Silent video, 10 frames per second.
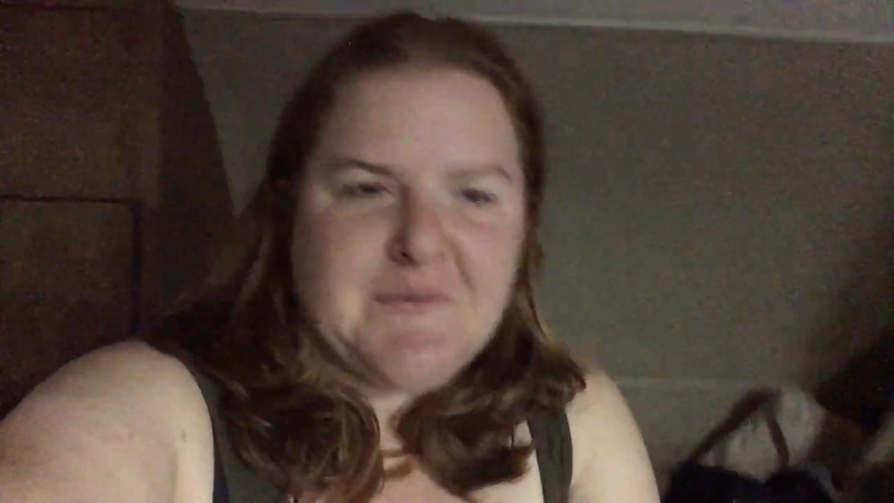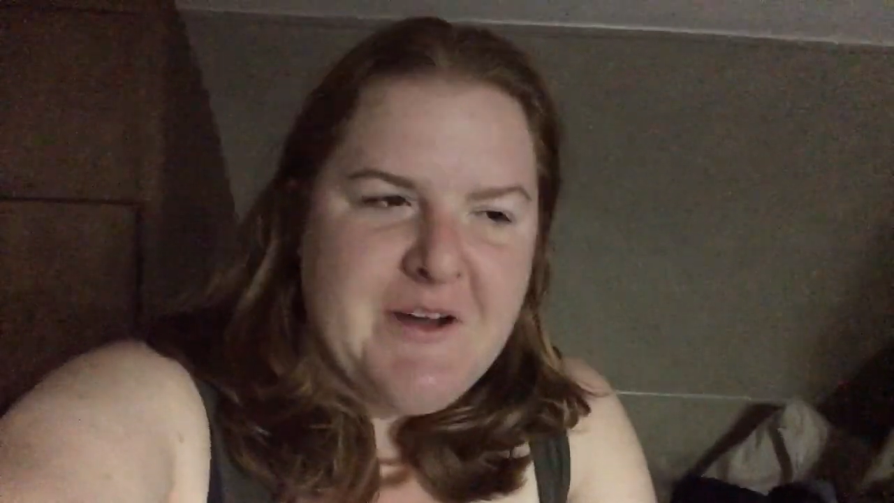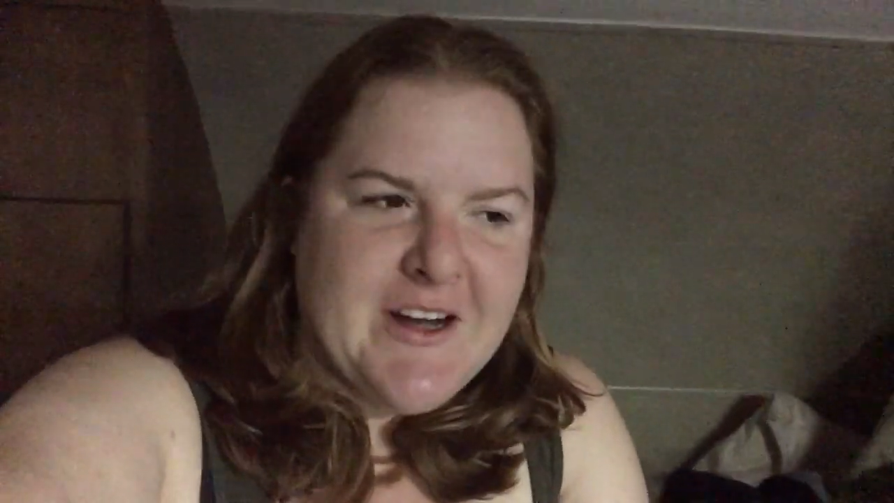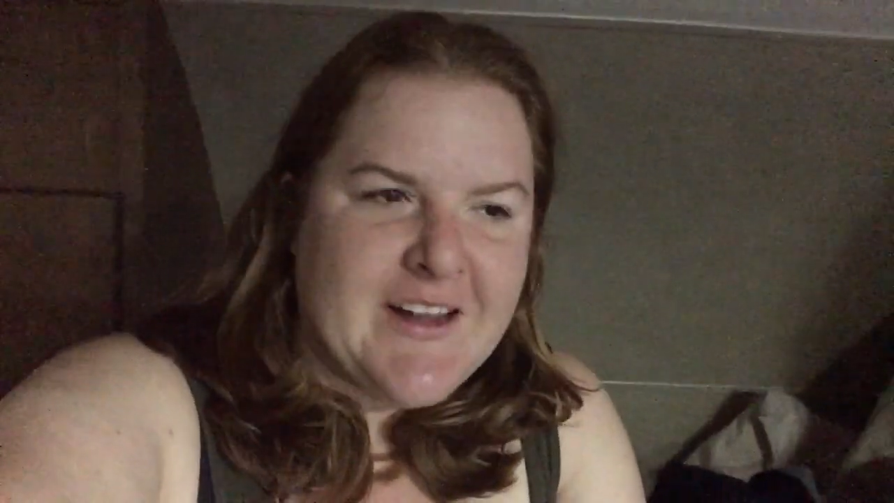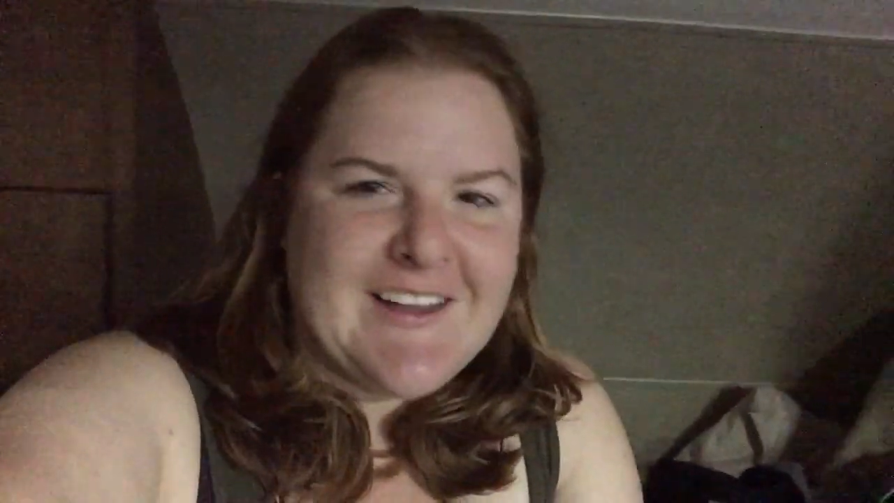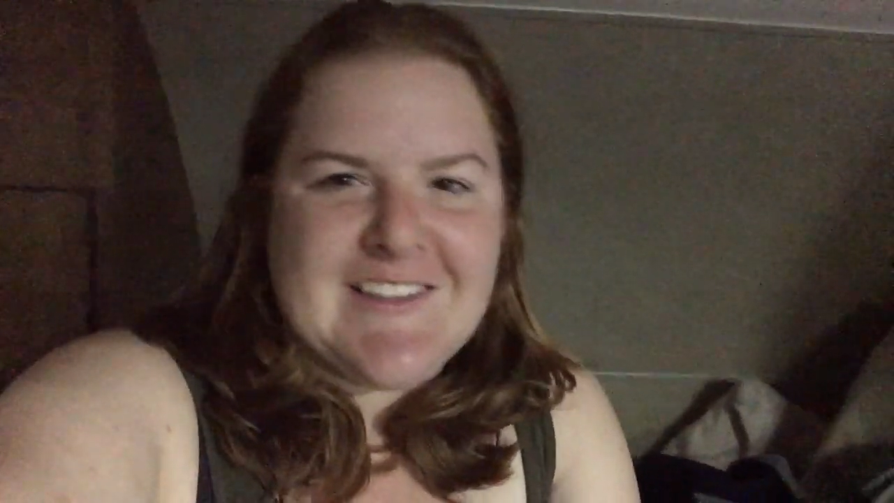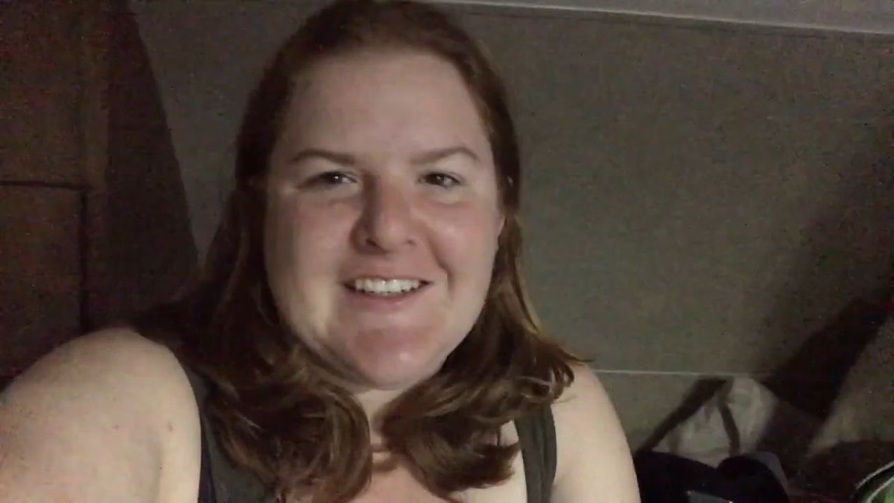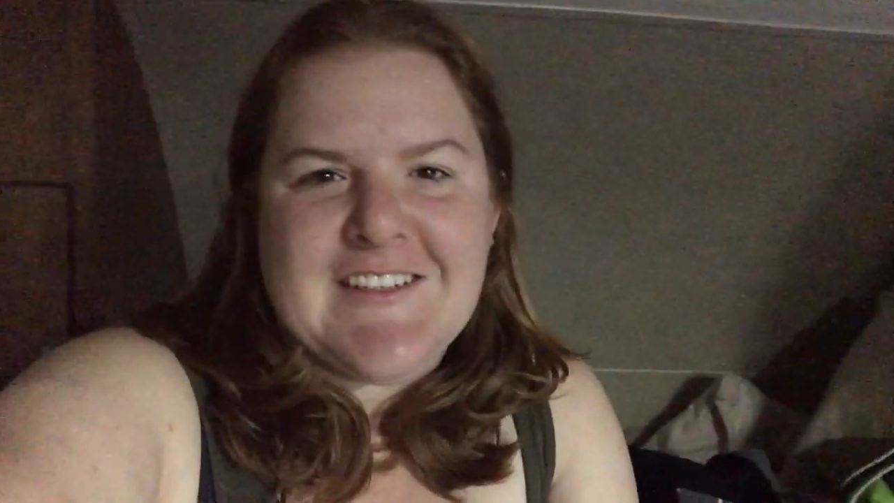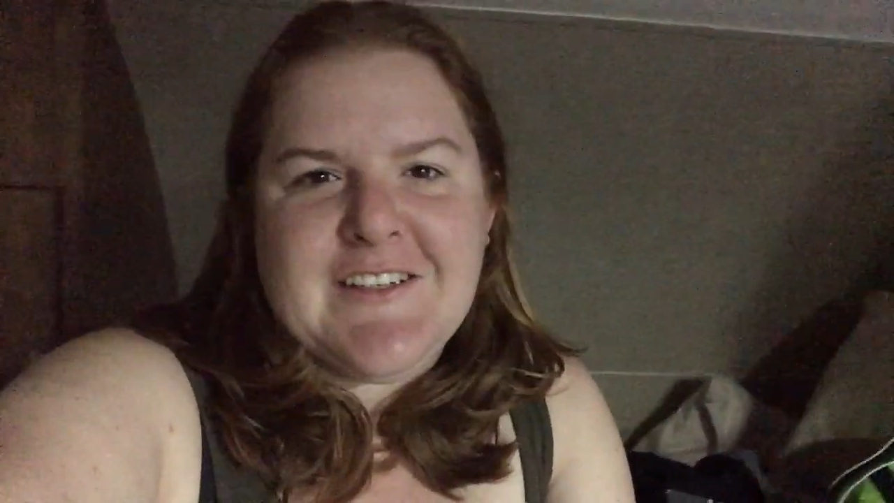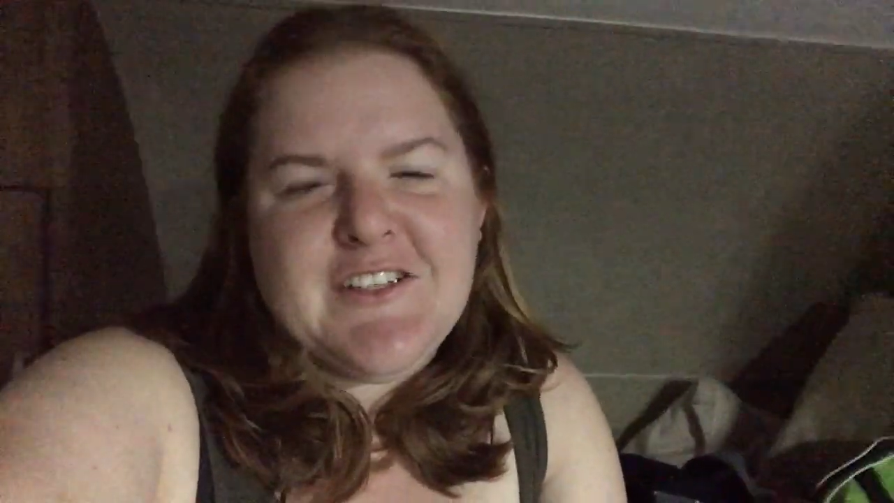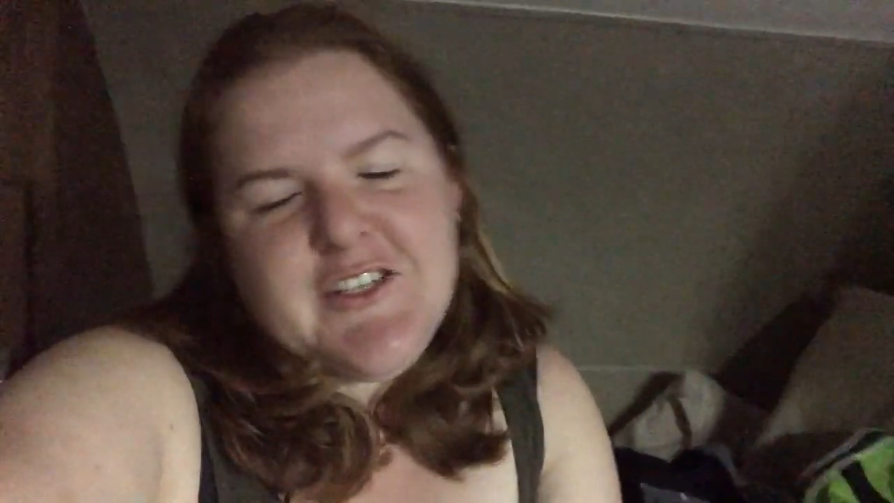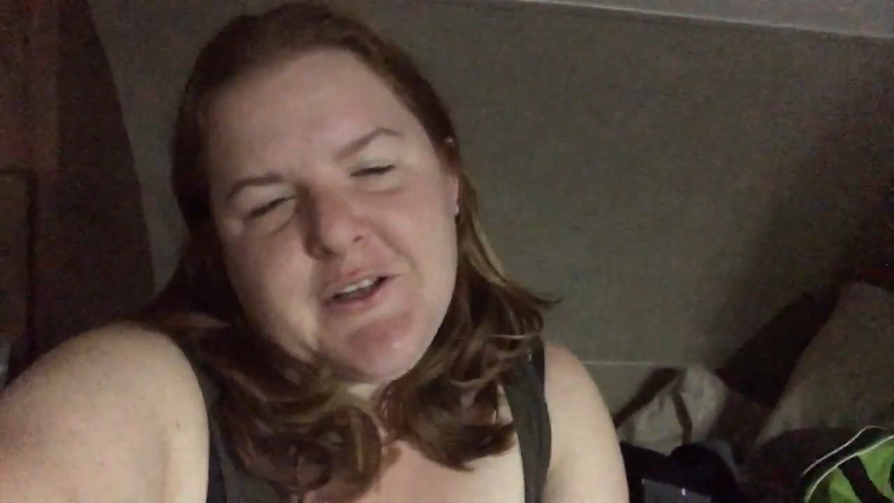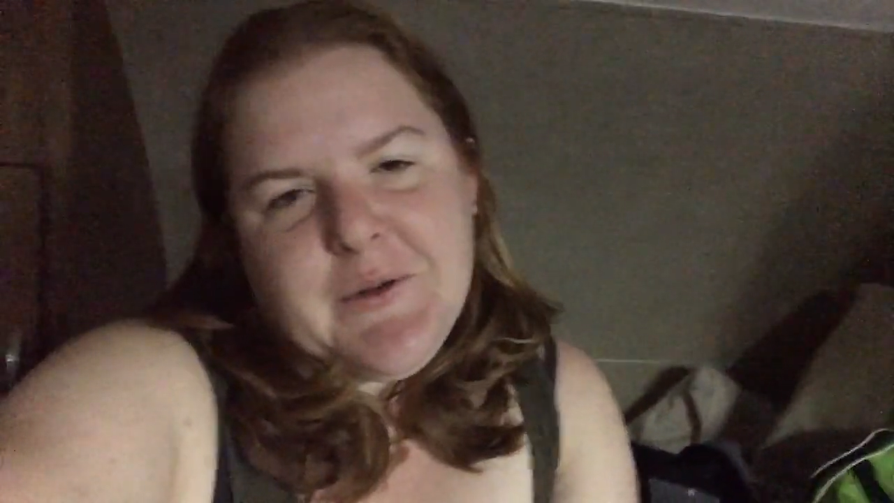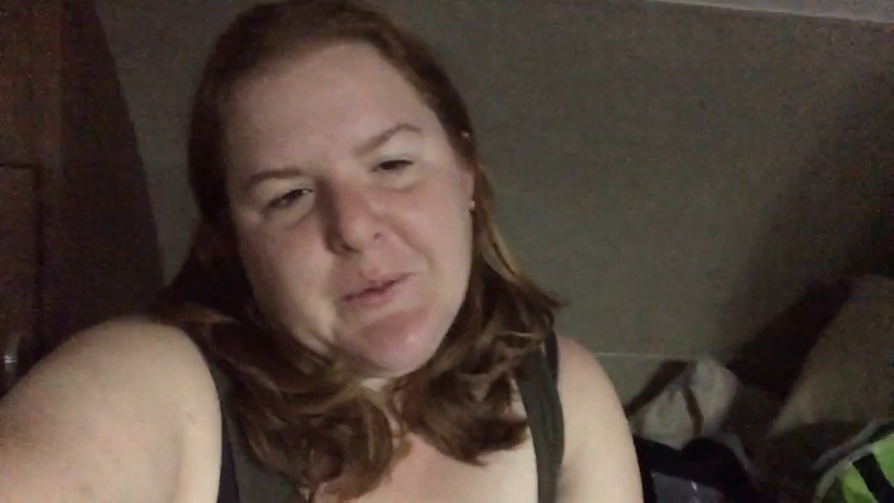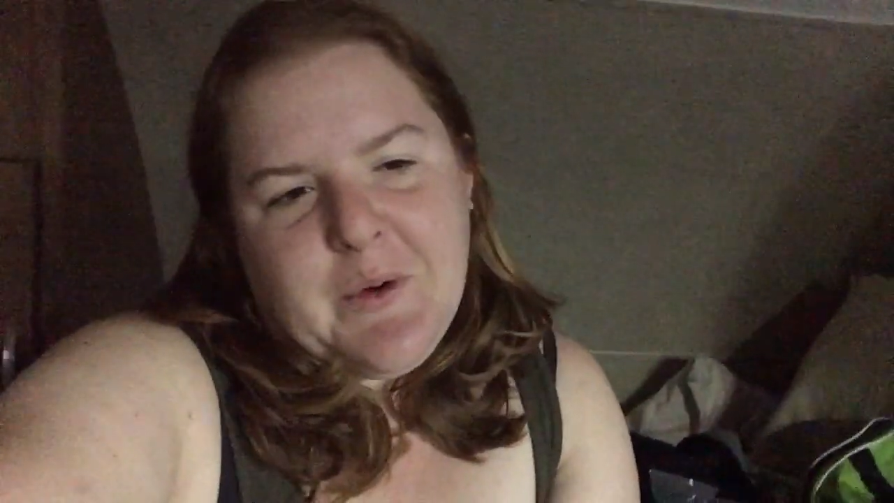America season
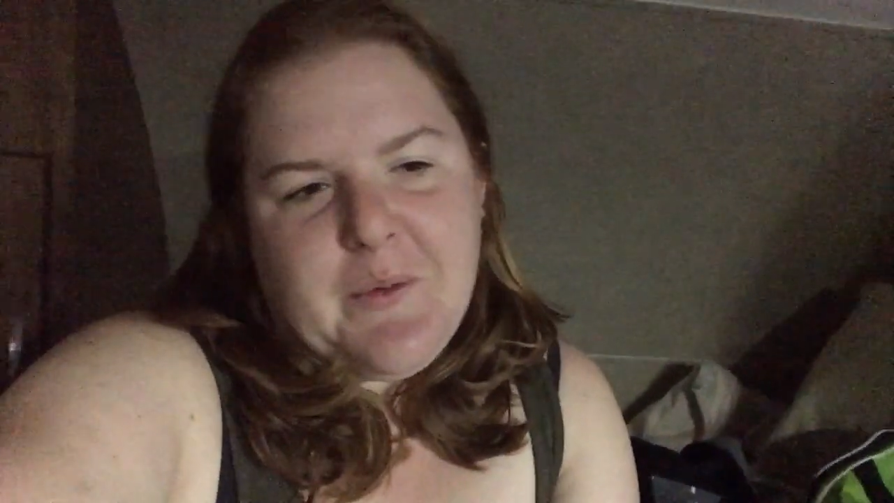2.